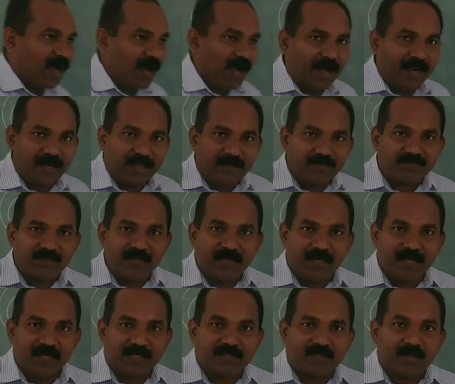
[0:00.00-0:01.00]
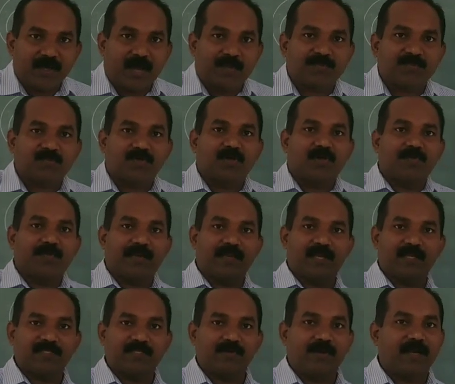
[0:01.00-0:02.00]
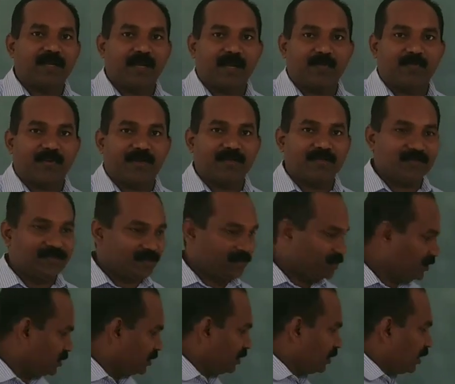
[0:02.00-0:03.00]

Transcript: And if the electron absorb energy, what happens?